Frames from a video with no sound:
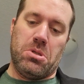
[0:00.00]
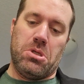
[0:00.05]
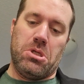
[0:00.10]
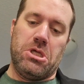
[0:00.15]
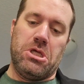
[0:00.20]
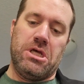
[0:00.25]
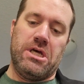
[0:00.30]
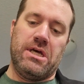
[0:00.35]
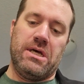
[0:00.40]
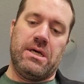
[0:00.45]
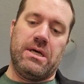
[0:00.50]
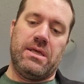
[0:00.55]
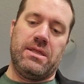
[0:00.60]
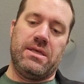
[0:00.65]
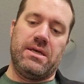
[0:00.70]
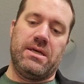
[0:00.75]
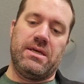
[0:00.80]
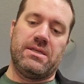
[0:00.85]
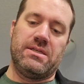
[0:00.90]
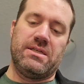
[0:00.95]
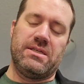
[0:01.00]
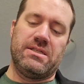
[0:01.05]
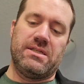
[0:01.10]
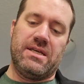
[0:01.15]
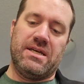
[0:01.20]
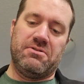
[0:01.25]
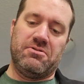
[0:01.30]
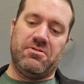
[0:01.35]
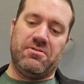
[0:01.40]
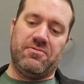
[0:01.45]
Yeah, I think it says
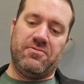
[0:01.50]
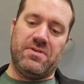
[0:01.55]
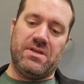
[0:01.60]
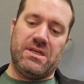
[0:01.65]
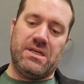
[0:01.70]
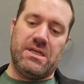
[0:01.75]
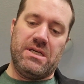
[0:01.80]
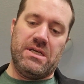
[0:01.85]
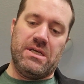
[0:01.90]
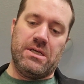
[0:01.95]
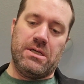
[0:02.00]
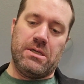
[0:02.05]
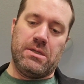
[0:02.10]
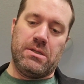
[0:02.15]
Nitro V.